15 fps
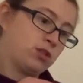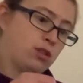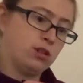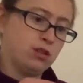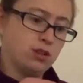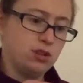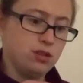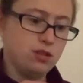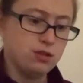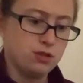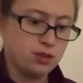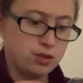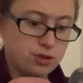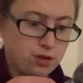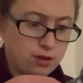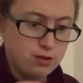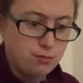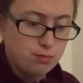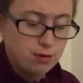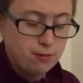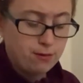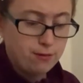going to use the
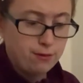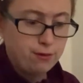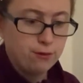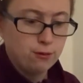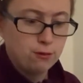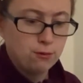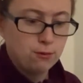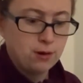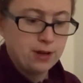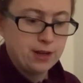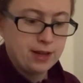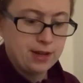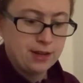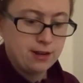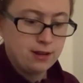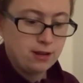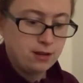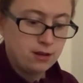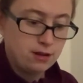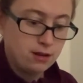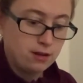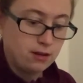scoop for weighing.
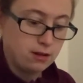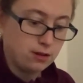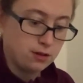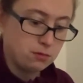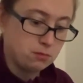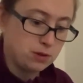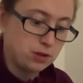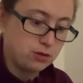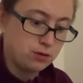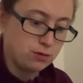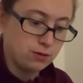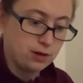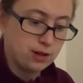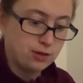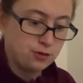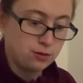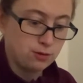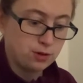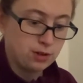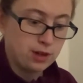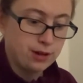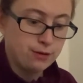Let's make sure the actual
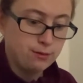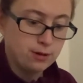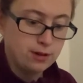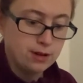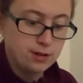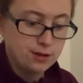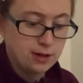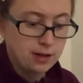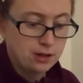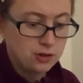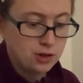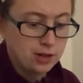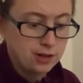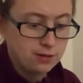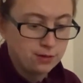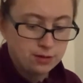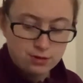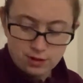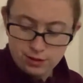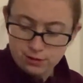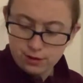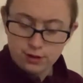scale is actually on
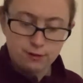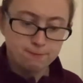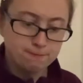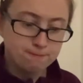0.